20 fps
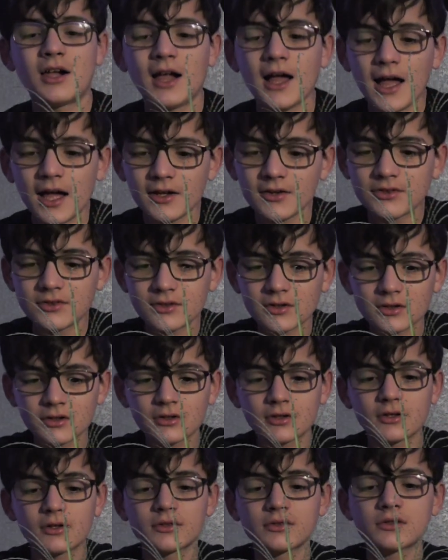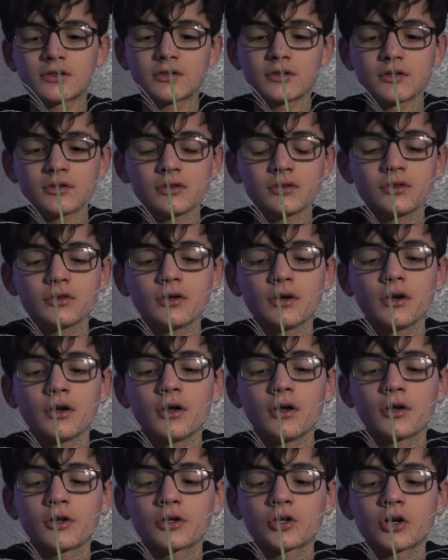has
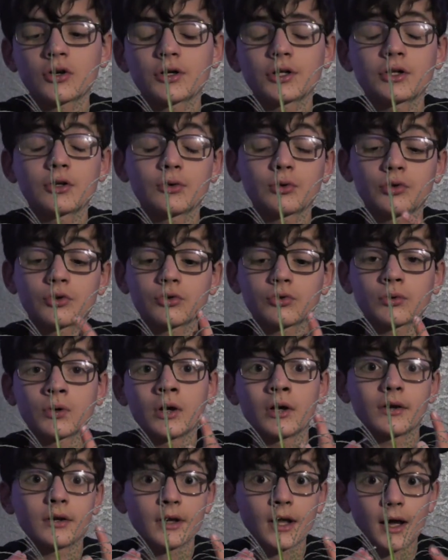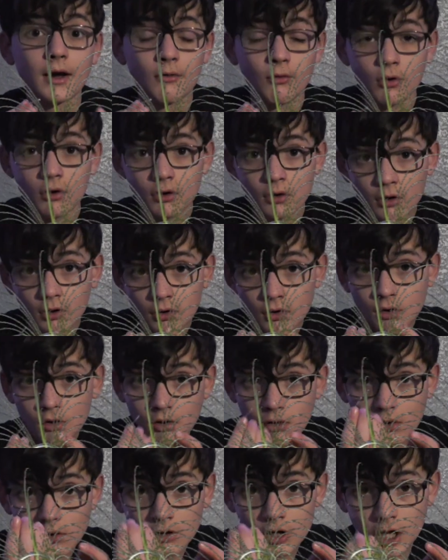current going through it. Now,
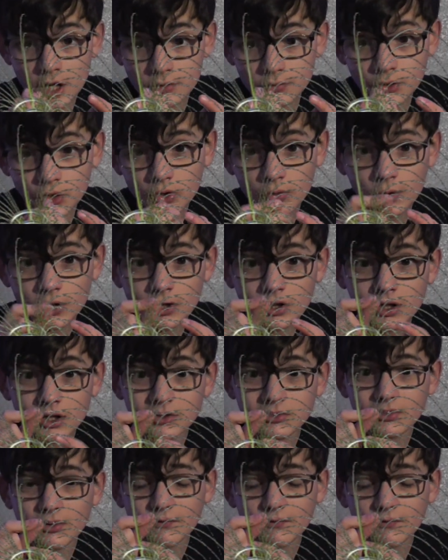I really want you guys to